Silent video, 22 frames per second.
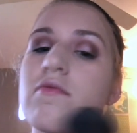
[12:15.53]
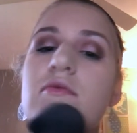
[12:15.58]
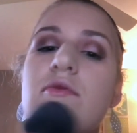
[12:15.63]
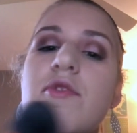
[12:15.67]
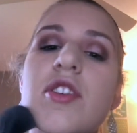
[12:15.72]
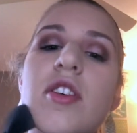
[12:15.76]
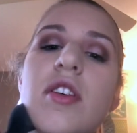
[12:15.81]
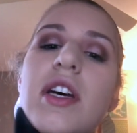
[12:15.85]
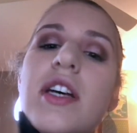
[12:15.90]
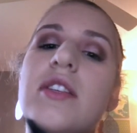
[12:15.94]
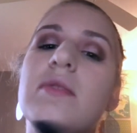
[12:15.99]

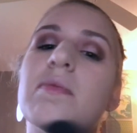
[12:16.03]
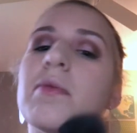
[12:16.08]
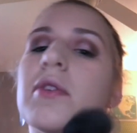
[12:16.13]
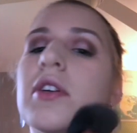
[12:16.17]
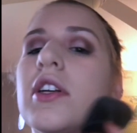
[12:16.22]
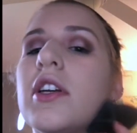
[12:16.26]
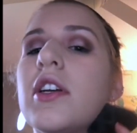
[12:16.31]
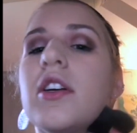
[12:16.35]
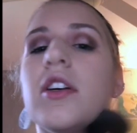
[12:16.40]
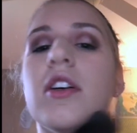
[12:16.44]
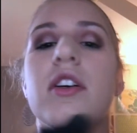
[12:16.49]
So that's
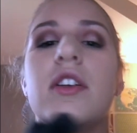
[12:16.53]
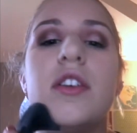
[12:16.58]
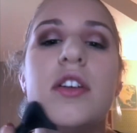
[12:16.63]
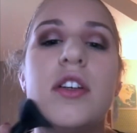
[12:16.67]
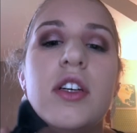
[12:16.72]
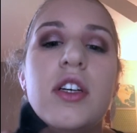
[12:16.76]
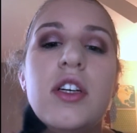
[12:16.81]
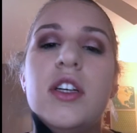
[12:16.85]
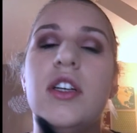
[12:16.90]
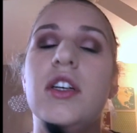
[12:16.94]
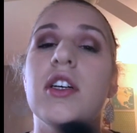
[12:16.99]
pretty good.
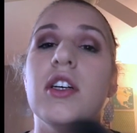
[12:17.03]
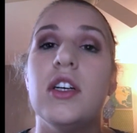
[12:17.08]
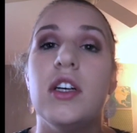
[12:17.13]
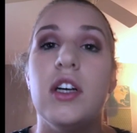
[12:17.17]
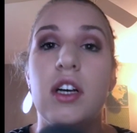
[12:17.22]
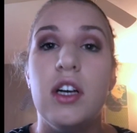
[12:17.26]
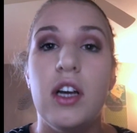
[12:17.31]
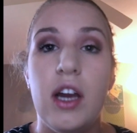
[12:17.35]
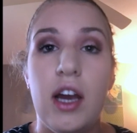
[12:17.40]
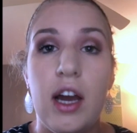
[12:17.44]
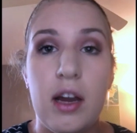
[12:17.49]

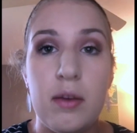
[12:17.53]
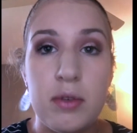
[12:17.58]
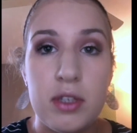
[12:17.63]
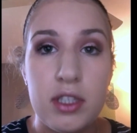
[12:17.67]
I'm